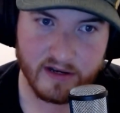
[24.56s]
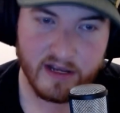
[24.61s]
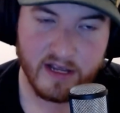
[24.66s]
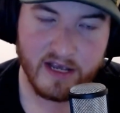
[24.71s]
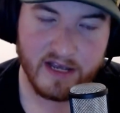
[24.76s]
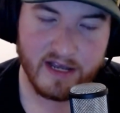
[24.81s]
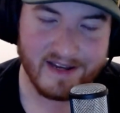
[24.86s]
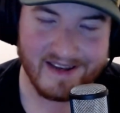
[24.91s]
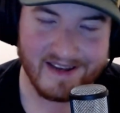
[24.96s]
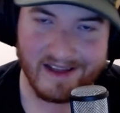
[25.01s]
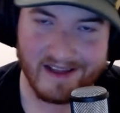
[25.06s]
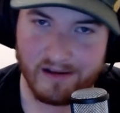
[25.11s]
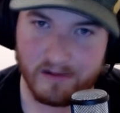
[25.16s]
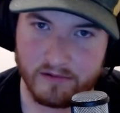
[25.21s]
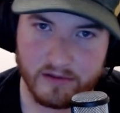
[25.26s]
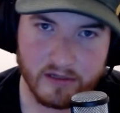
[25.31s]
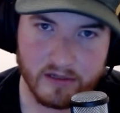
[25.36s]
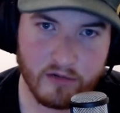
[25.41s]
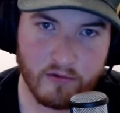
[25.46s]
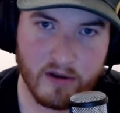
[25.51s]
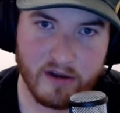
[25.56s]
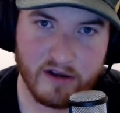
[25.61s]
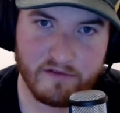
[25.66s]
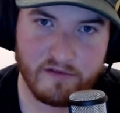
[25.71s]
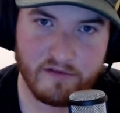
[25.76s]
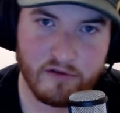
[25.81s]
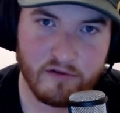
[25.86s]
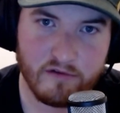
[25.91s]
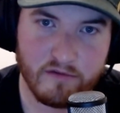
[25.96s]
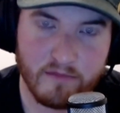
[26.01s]
Now, quite a
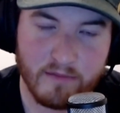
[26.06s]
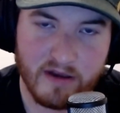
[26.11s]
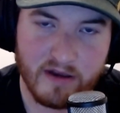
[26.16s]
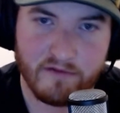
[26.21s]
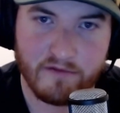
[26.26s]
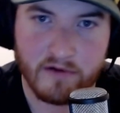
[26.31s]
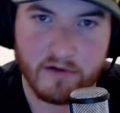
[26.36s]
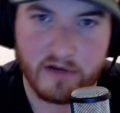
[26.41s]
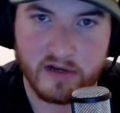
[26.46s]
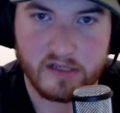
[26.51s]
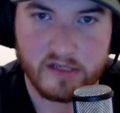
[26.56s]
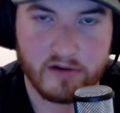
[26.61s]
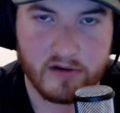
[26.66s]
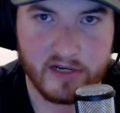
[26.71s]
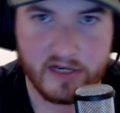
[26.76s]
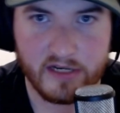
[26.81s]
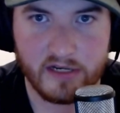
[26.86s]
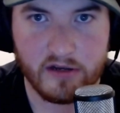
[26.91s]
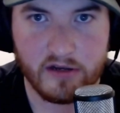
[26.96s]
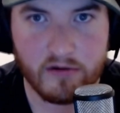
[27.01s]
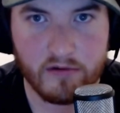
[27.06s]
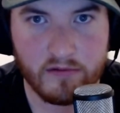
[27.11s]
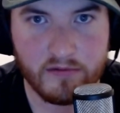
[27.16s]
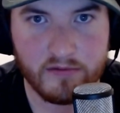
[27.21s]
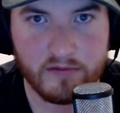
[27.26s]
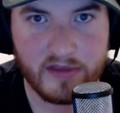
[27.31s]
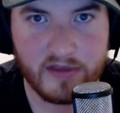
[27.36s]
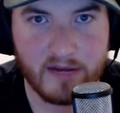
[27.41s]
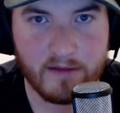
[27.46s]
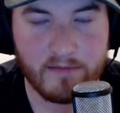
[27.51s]
few of my friends already know
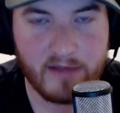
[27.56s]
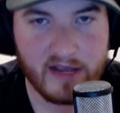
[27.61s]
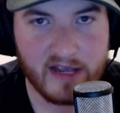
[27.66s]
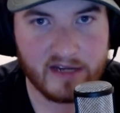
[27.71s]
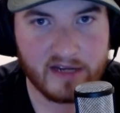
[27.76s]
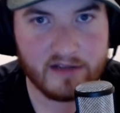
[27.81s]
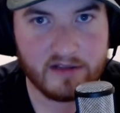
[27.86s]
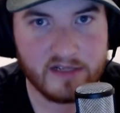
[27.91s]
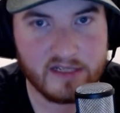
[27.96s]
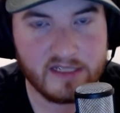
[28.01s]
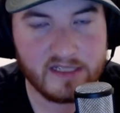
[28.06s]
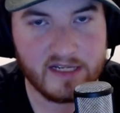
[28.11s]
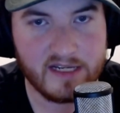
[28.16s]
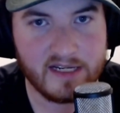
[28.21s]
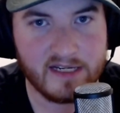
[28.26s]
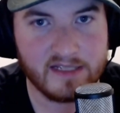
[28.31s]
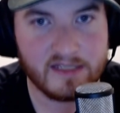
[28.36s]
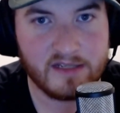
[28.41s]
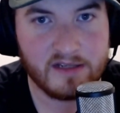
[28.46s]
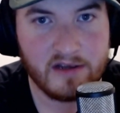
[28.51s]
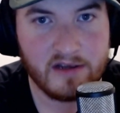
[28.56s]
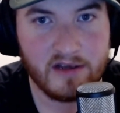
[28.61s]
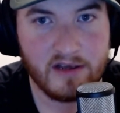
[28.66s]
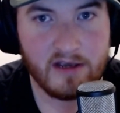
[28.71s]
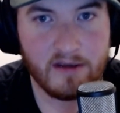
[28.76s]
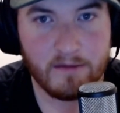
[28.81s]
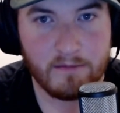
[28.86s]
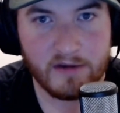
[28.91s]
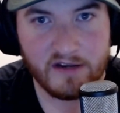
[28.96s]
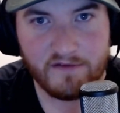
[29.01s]
that I'm back in the States,
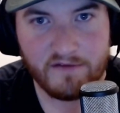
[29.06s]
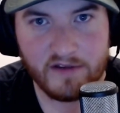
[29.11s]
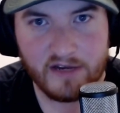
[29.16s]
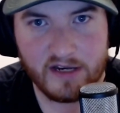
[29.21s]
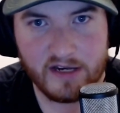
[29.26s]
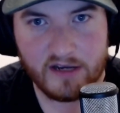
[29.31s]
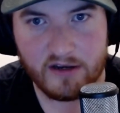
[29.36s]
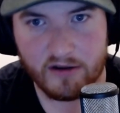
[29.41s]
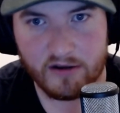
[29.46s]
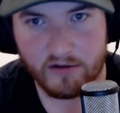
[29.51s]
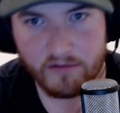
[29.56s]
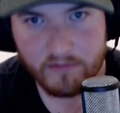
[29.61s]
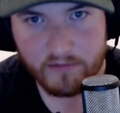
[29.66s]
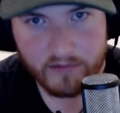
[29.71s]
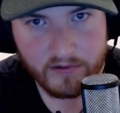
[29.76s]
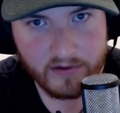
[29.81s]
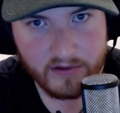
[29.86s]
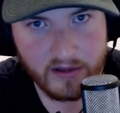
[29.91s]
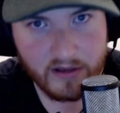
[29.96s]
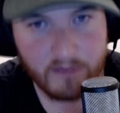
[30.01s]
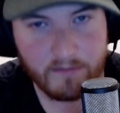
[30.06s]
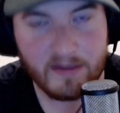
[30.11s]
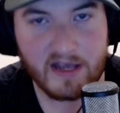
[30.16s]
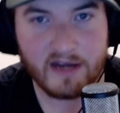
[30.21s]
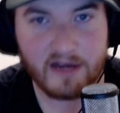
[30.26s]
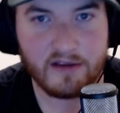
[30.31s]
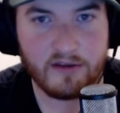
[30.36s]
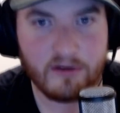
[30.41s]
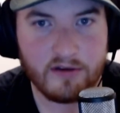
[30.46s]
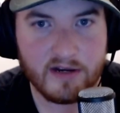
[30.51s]
but if you didn't know, I'm back
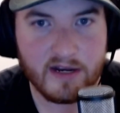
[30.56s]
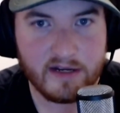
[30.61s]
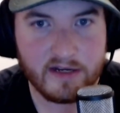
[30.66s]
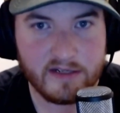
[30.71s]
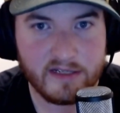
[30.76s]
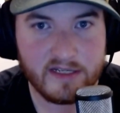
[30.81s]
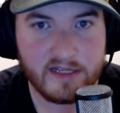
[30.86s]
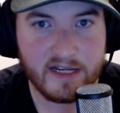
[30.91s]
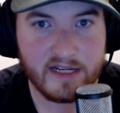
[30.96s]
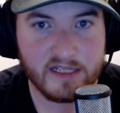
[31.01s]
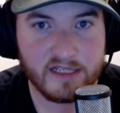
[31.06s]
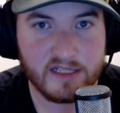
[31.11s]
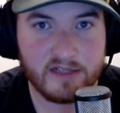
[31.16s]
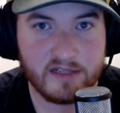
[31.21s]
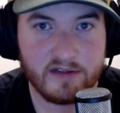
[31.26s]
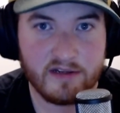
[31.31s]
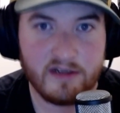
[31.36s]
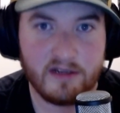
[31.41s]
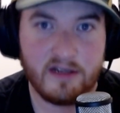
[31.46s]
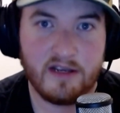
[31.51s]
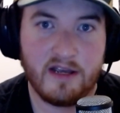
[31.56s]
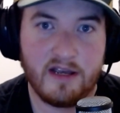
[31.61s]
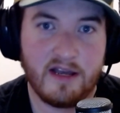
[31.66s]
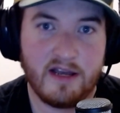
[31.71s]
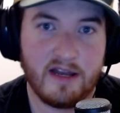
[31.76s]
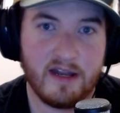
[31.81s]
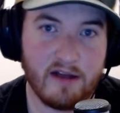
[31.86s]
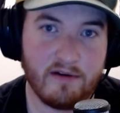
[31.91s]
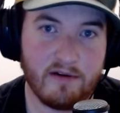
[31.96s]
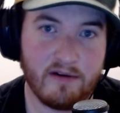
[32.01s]
in the United States.
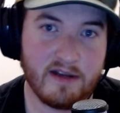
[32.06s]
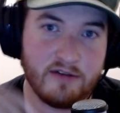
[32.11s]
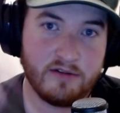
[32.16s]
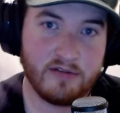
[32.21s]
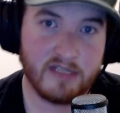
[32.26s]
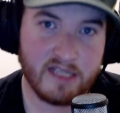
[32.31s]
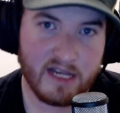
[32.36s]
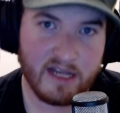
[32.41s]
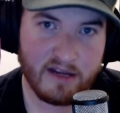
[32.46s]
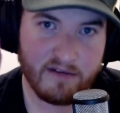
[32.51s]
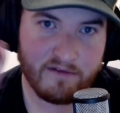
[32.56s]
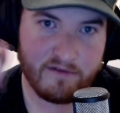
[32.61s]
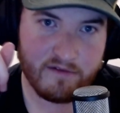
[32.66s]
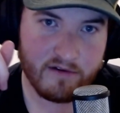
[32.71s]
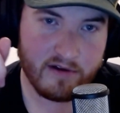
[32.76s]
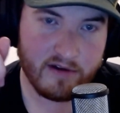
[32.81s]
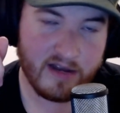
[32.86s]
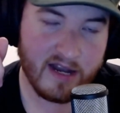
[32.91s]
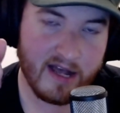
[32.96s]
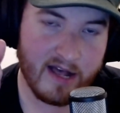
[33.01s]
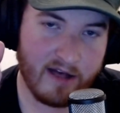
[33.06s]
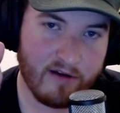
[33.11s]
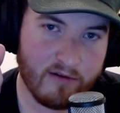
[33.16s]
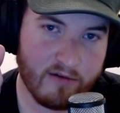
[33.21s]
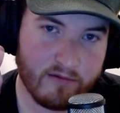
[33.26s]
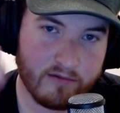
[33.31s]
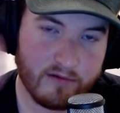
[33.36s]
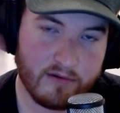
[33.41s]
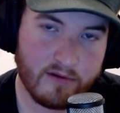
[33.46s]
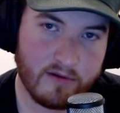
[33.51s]
Now, I do say for now,
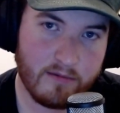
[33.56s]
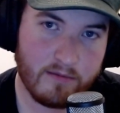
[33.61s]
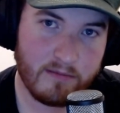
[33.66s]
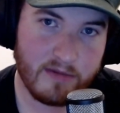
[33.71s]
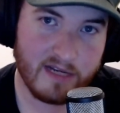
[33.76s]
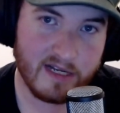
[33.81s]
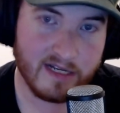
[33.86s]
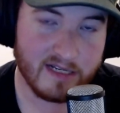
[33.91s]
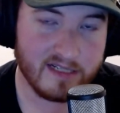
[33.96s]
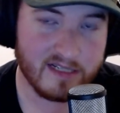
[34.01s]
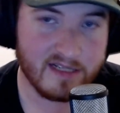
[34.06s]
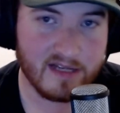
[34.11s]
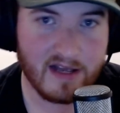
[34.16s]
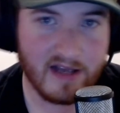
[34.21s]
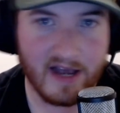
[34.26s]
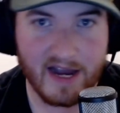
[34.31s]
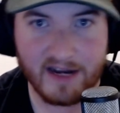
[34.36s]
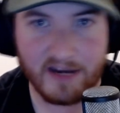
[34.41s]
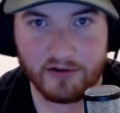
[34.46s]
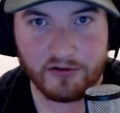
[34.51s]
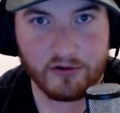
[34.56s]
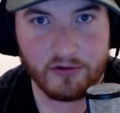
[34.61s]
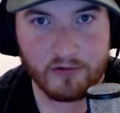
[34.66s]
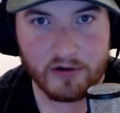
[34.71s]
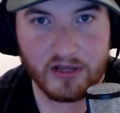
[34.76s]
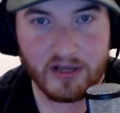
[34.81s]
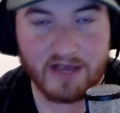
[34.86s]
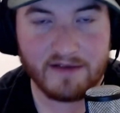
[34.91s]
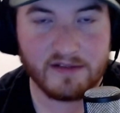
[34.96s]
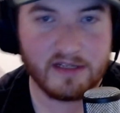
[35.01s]
because I don't know where
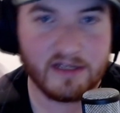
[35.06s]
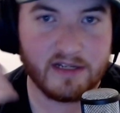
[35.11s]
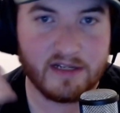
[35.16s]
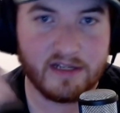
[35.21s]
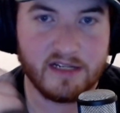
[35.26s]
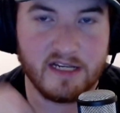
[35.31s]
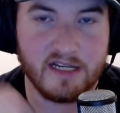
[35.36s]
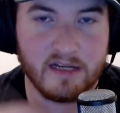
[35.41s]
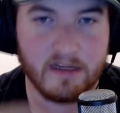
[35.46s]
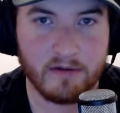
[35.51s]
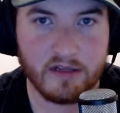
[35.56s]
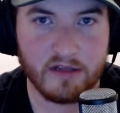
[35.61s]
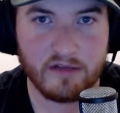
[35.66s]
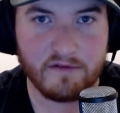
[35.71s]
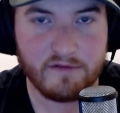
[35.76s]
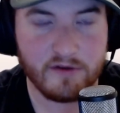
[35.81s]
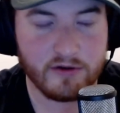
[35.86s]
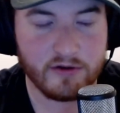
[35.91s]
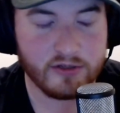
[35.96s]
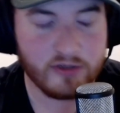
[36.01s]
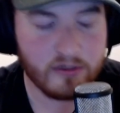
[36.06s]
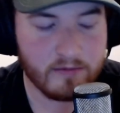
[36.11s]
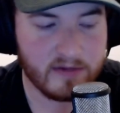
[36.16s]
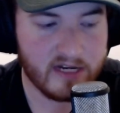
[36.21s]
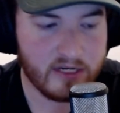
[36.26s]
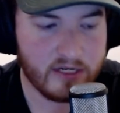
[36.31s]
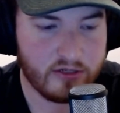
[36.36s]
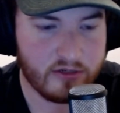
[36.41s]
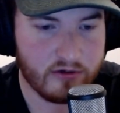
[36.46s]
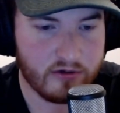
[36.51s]
life's going to take me in the future, but I
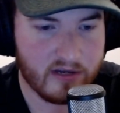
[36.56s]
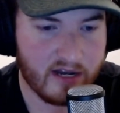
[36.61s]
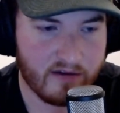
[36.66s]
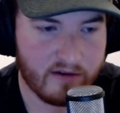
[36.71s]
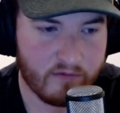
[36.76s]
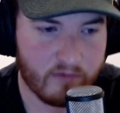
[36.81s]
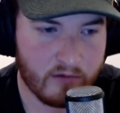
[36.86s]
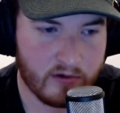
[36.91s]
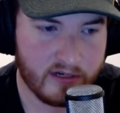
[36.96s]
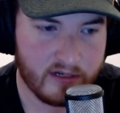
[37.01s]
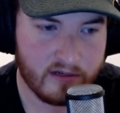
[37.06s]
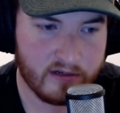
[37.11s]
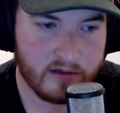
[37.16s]
do kind of want to